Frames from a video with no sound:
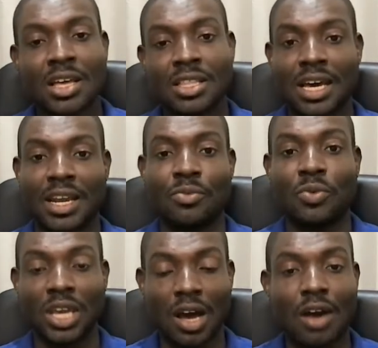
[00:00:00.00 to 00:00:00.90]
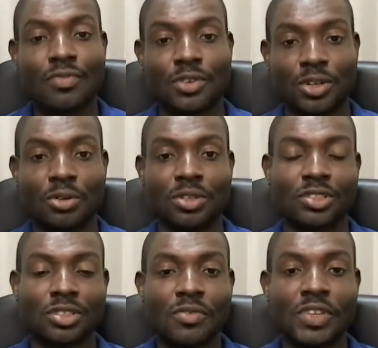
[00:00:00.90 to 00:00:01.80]
that we offer our
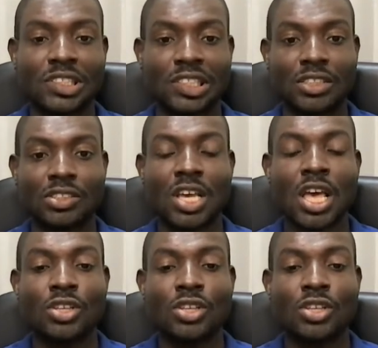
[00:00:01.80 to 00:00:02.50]
services.